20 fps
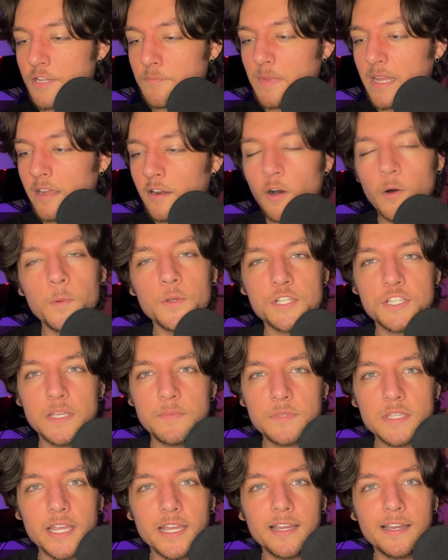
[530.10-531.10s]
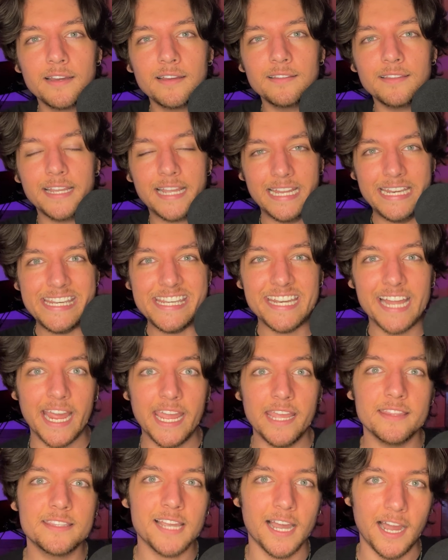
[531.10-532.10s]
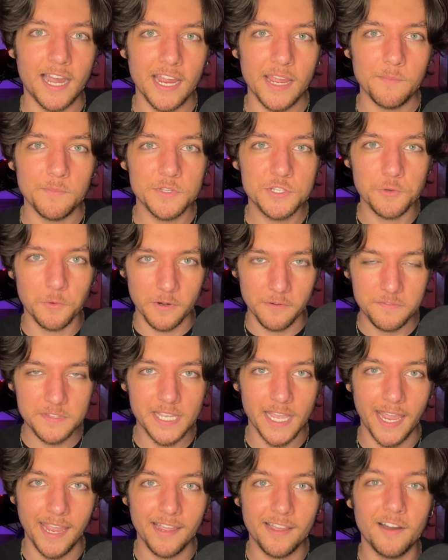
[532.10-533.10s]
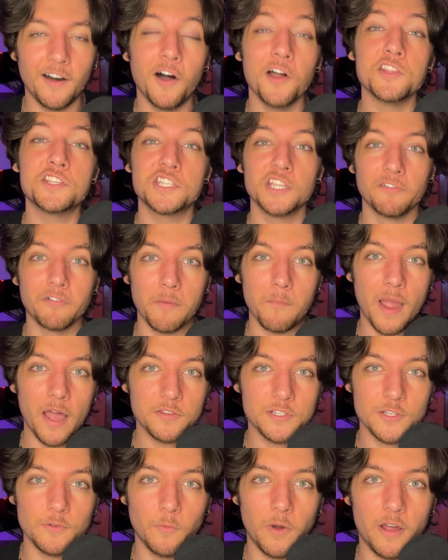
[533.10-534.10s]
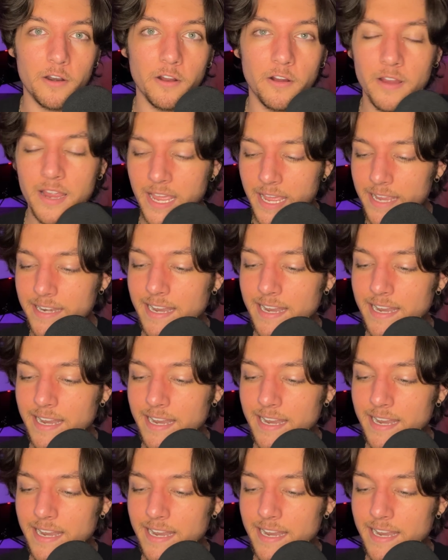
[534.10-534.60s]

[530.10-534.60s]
to me, it almost seems like a nighttime sort of take on Silver Mountain water.